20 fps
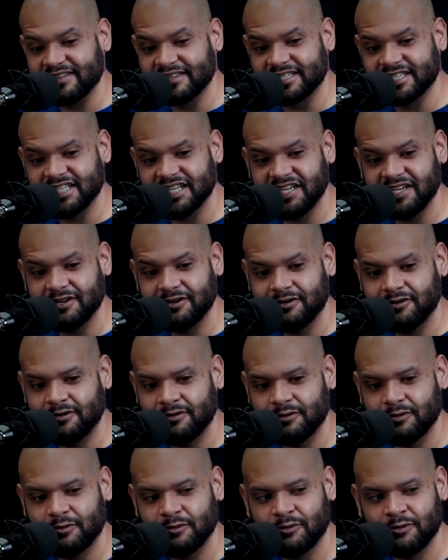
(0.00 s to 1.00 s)
and
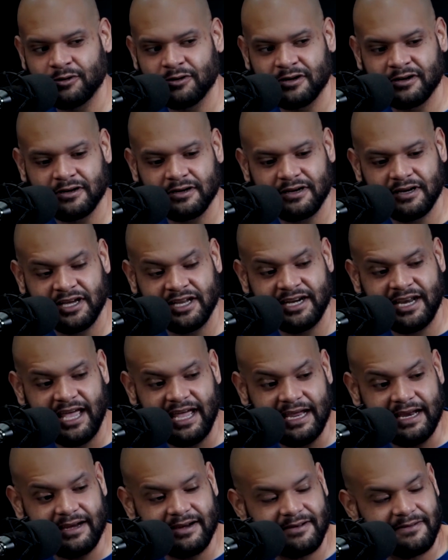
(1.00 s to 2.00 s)
chill or a
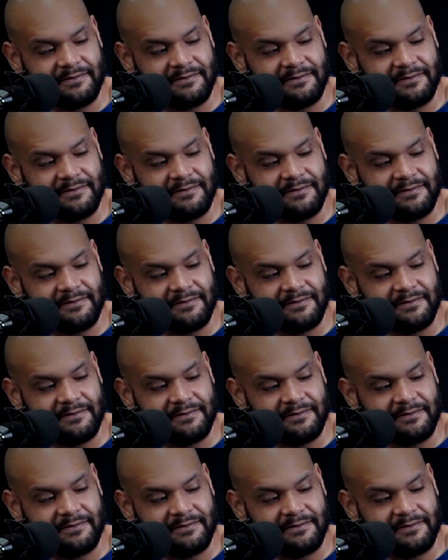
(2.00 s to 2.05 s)
date?